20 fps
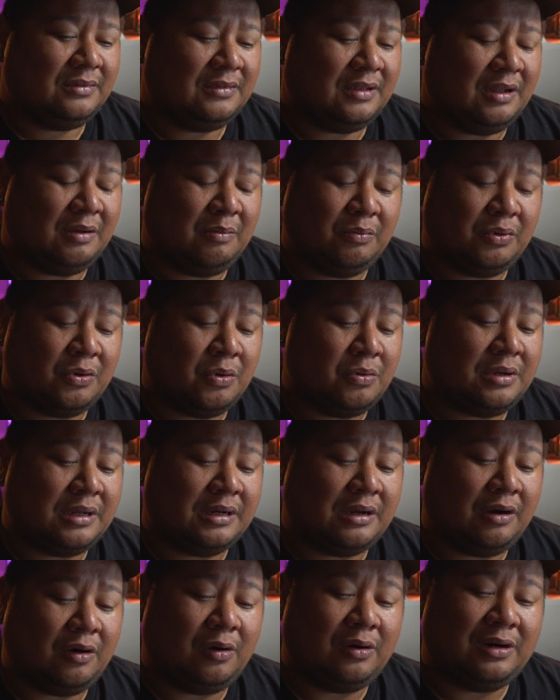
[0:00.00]
I'm
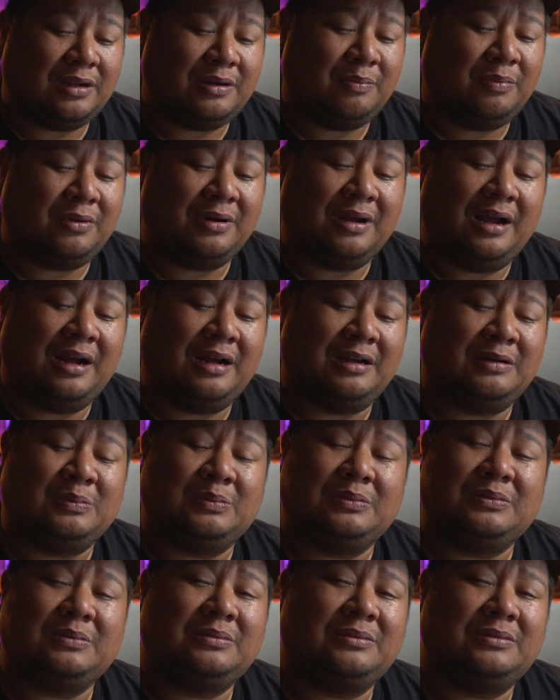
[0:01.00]
brokenhearted, but
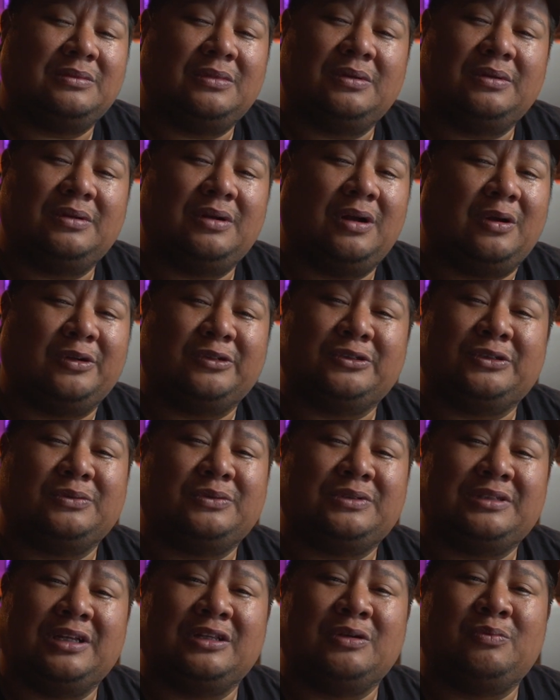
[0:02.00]
I'm also
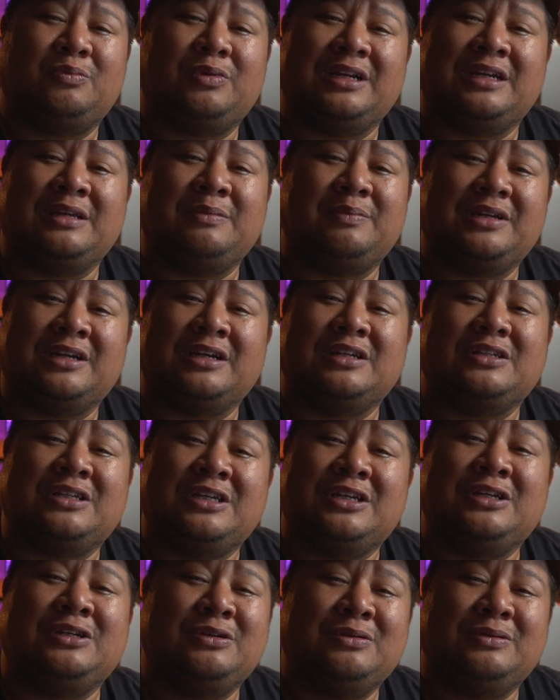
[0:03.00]
celebrating because
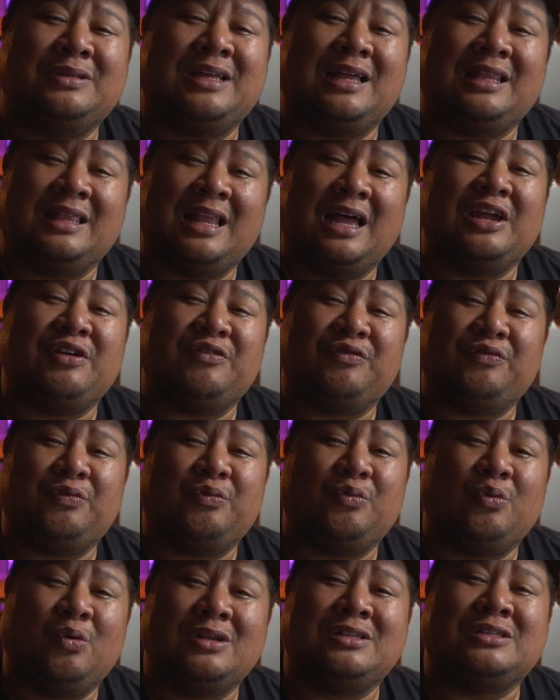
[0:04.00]
he knew that
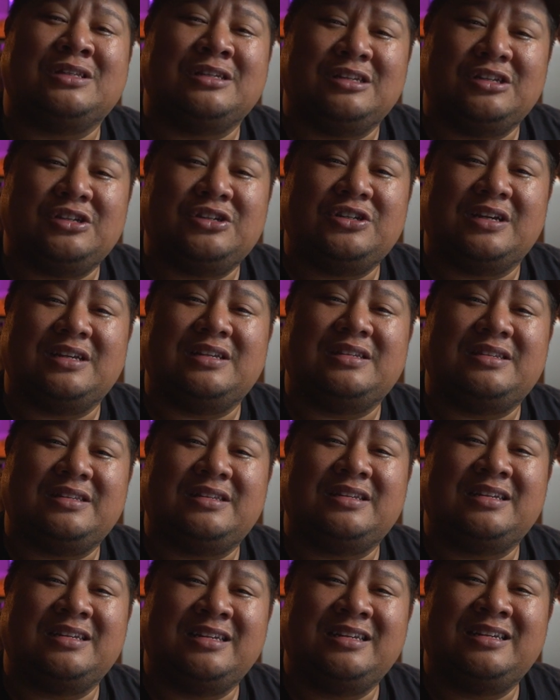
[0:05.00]
life wasn't
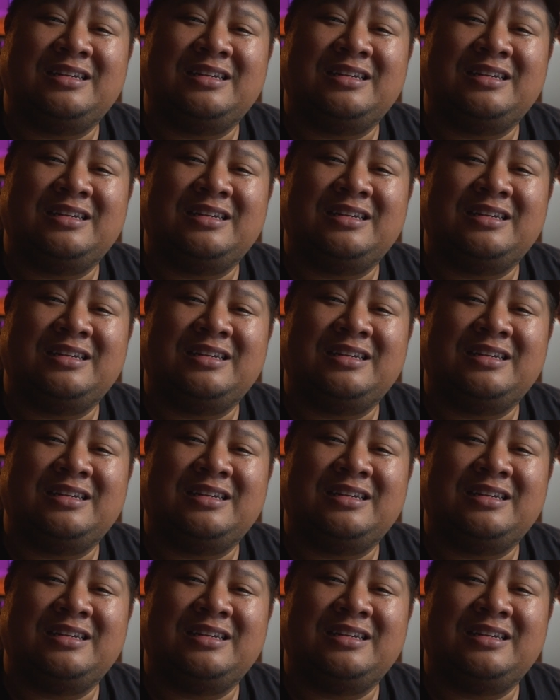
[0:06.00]
just